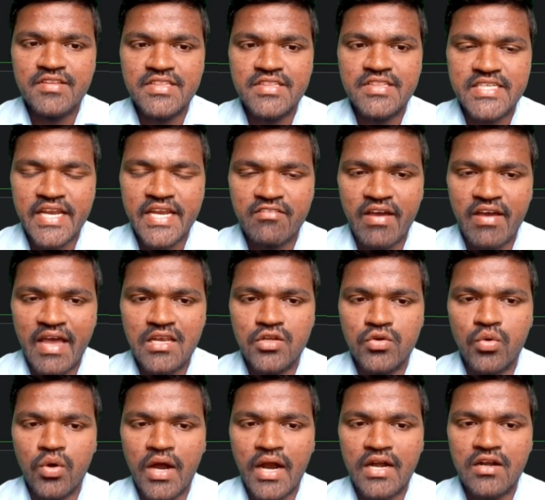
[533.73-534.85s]
with 10
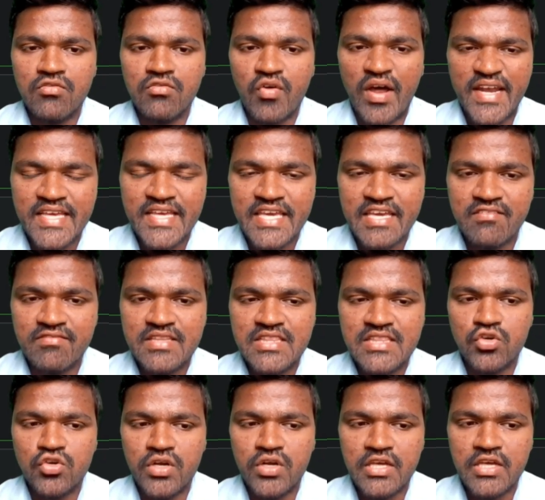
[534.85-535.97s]
value and one key with
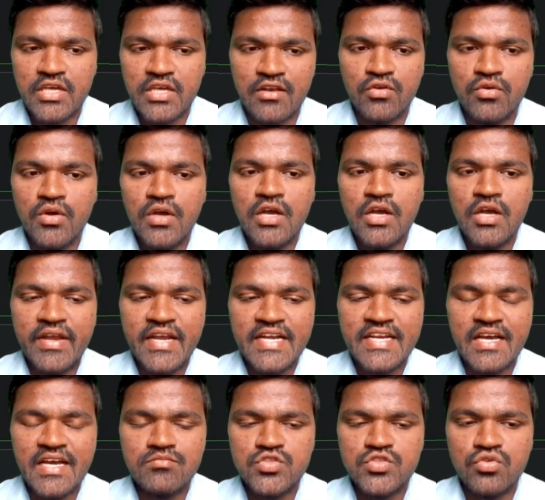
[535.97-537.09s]
20 value. When it
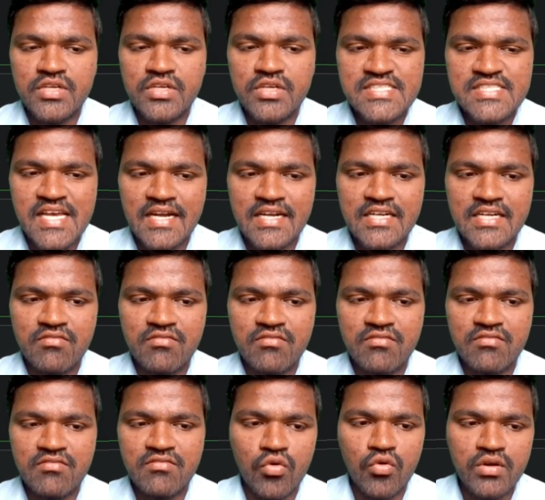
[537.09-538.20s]
comes to result, we
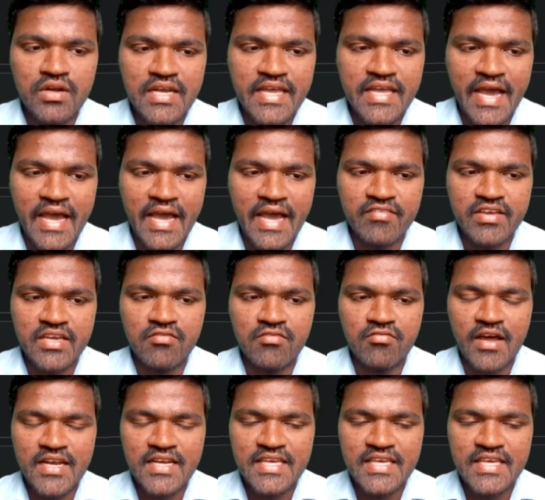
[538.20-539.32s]
are only having
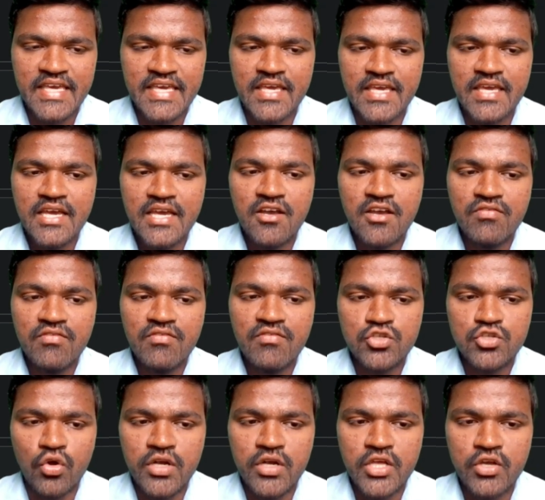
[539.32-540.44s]
one key
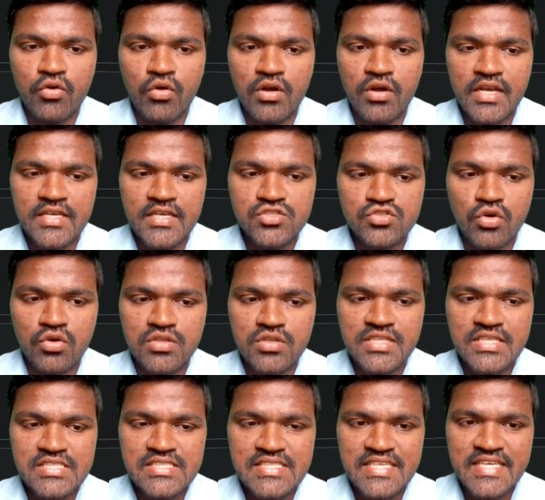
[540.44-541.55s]
with 20 only. So
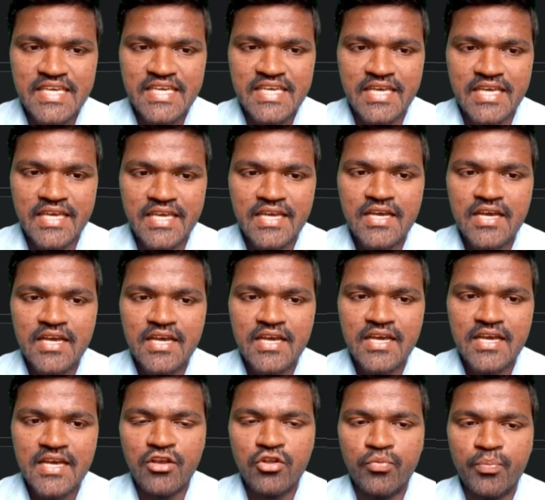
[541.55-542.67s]
this key
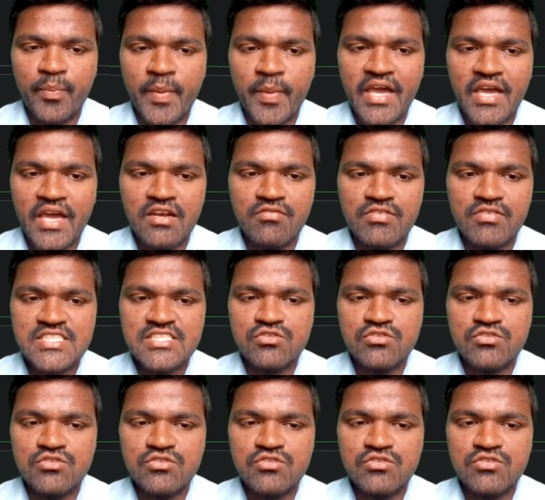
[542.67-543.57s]
value pair which is